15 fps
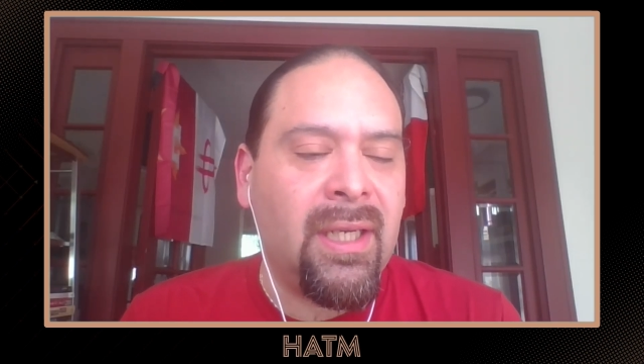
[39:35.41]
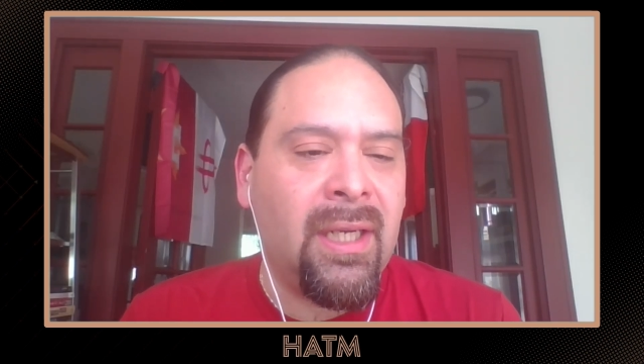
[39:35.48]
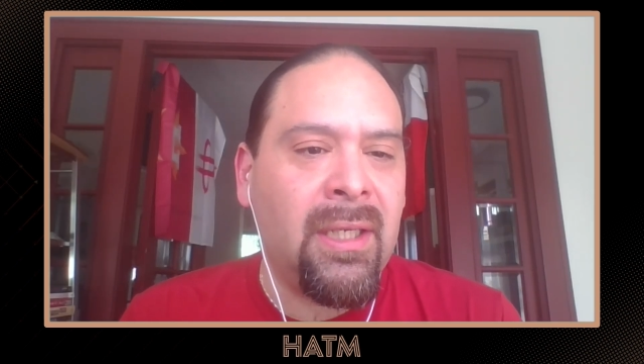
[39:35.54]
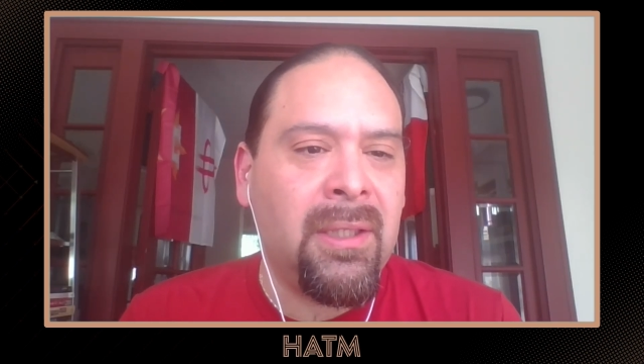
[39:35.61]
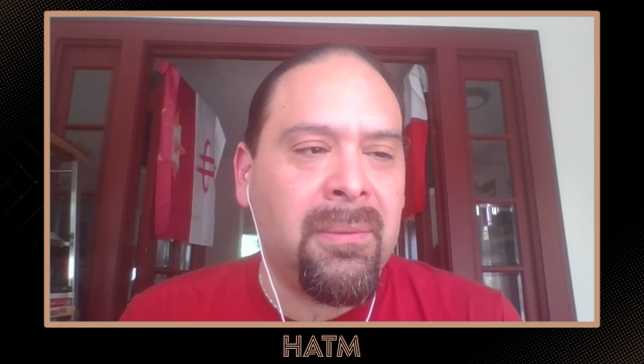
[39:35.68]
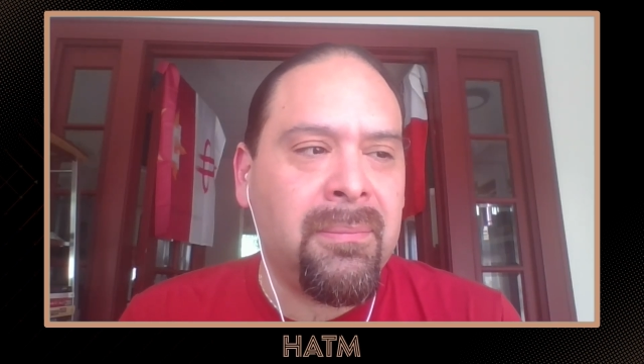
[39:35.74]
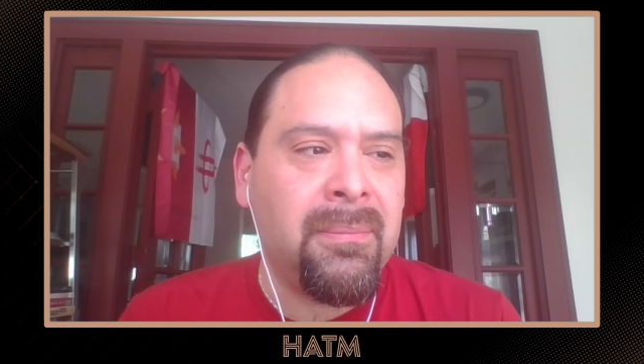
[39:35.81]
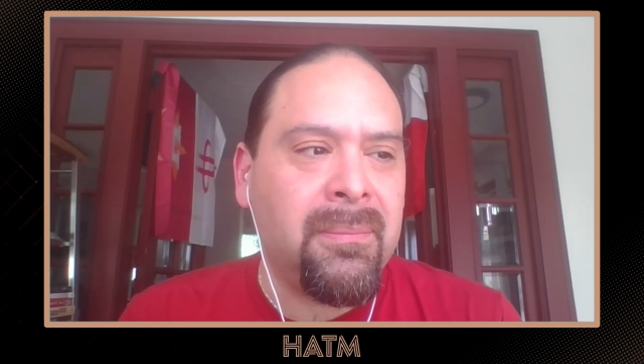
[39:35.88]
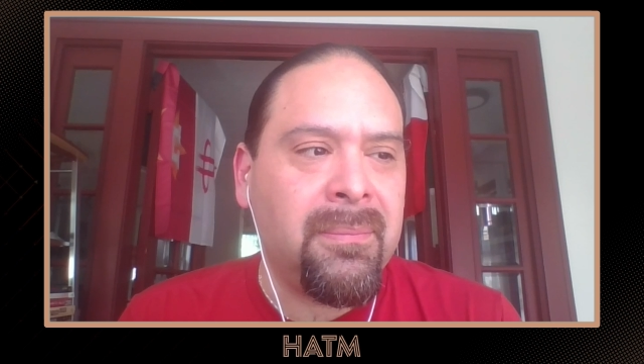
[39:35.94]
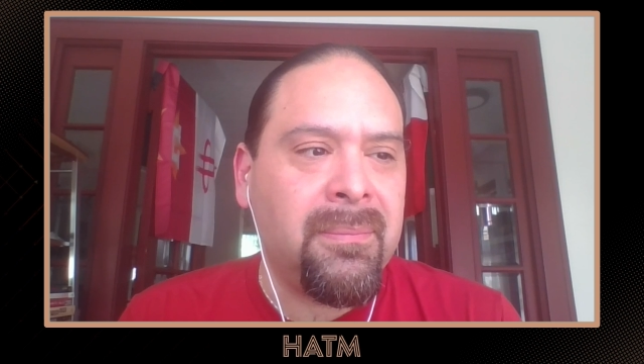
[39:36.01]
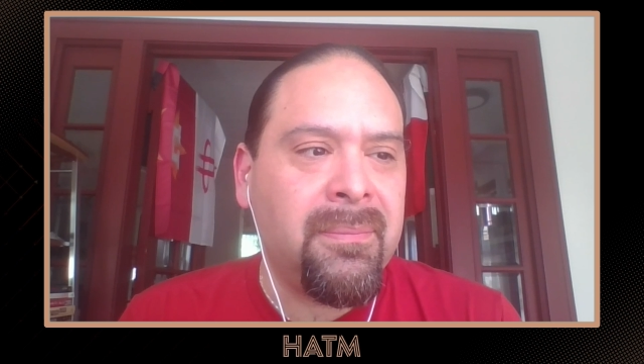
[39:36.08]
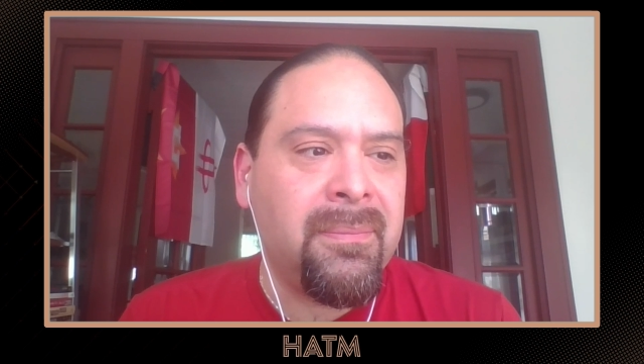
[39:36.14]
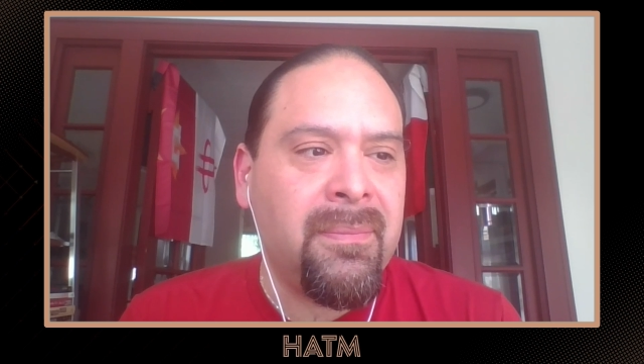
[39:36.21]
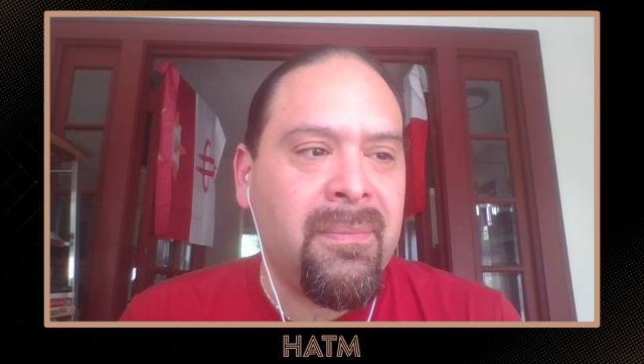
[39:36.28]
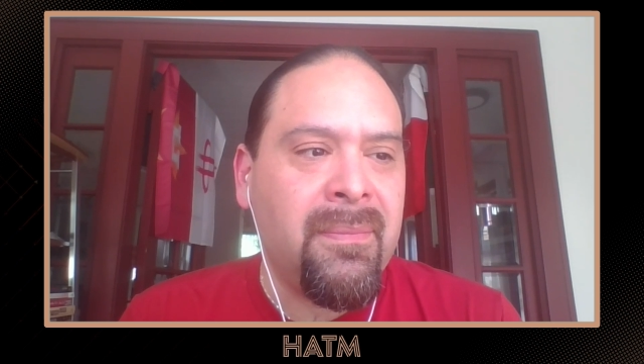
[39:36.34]
And
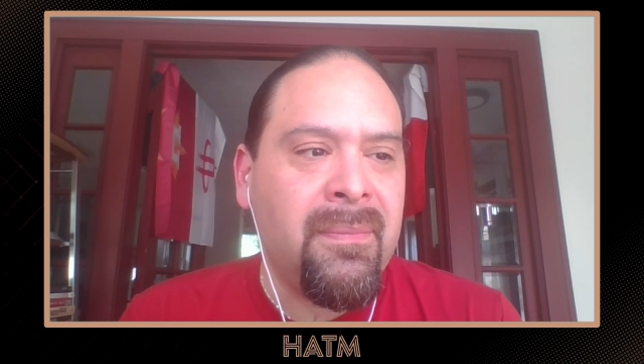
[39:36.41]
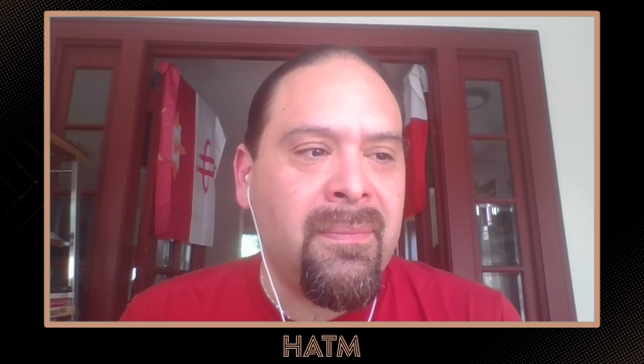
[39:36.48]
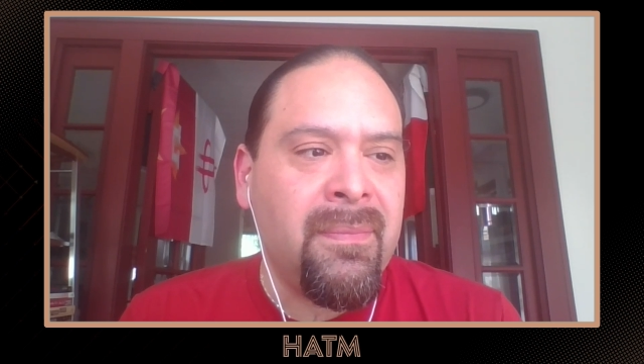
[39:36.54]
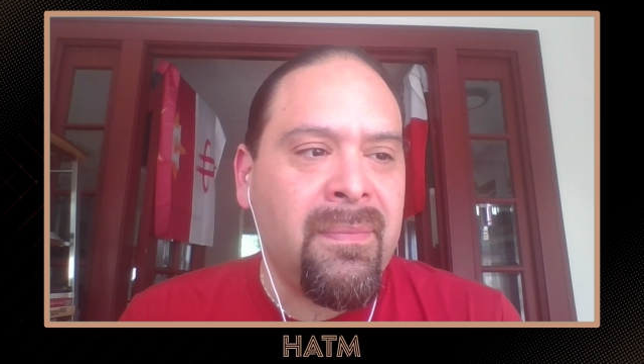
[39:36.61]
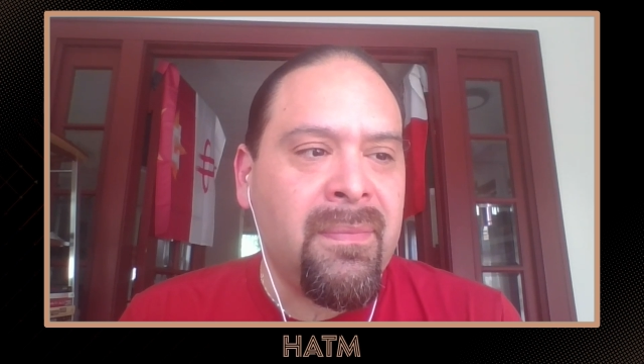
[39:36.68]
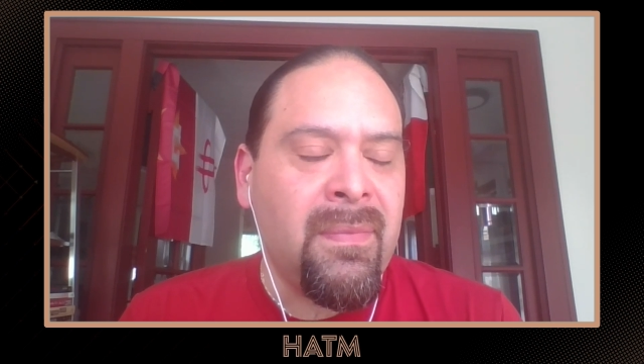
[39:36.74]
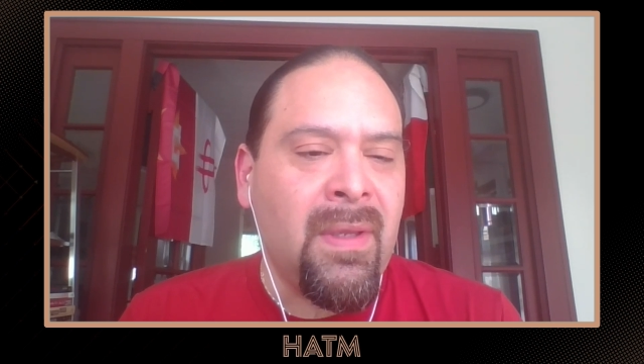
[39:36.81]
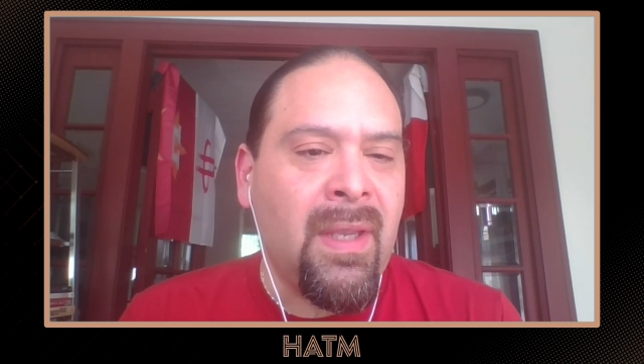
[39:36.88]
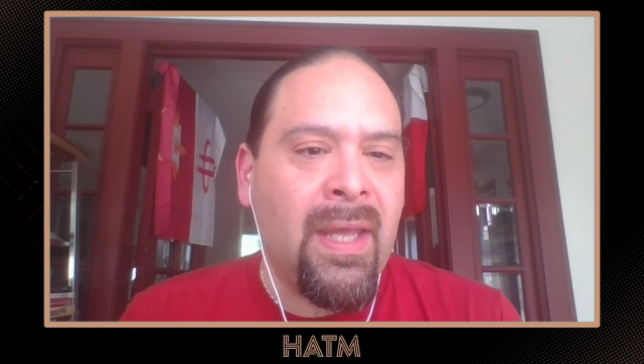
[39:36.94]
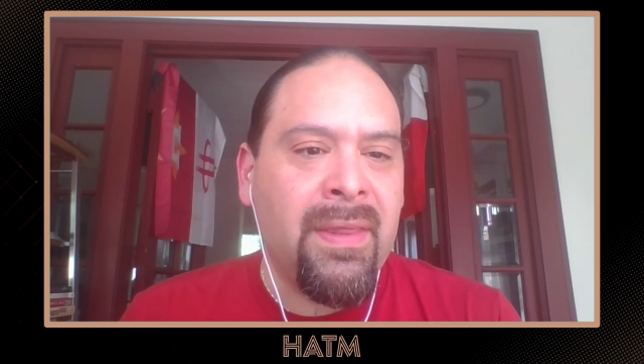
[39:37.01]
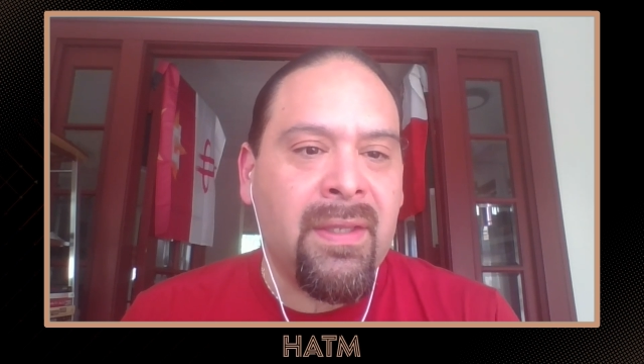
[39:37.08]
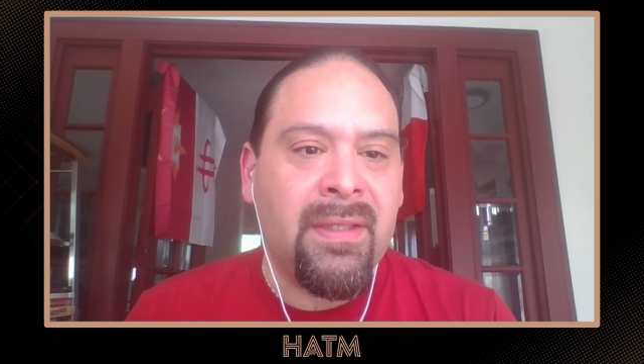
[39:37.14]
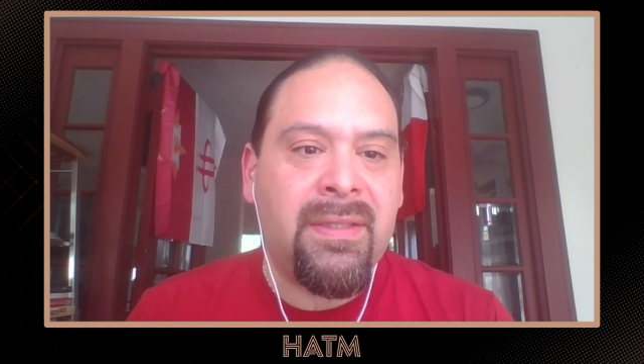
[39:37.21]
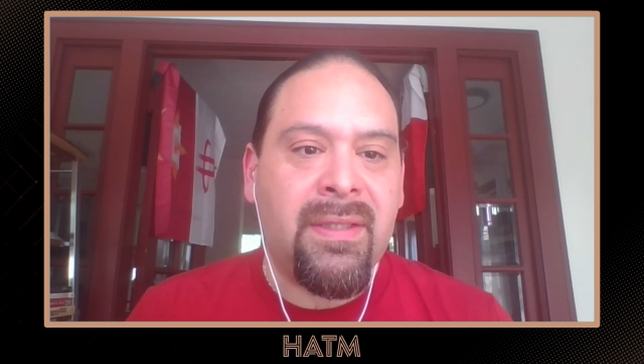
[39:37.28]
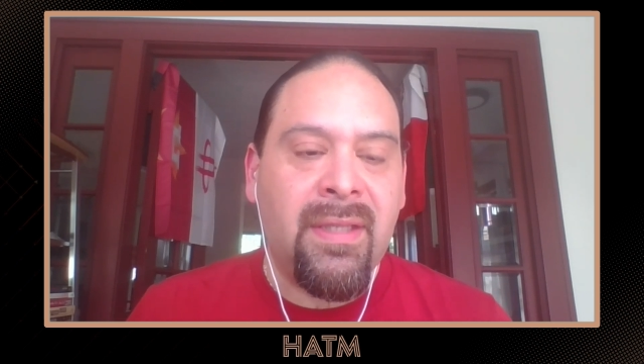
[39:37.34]

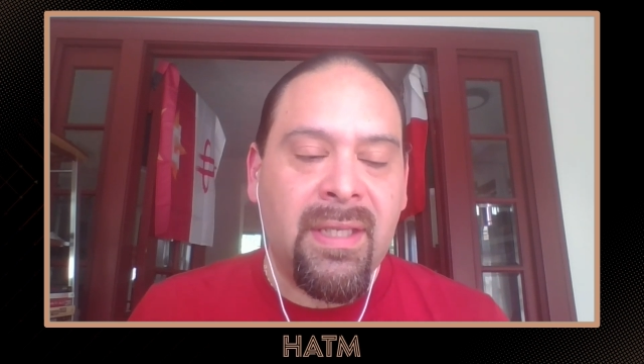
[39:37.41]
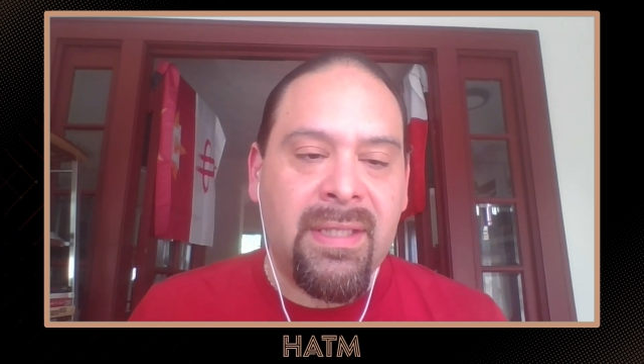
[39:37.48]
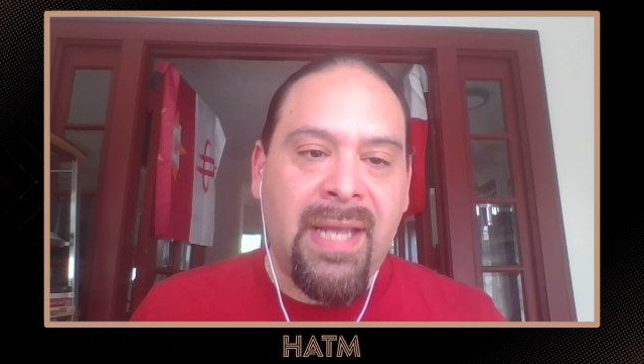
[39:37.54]
the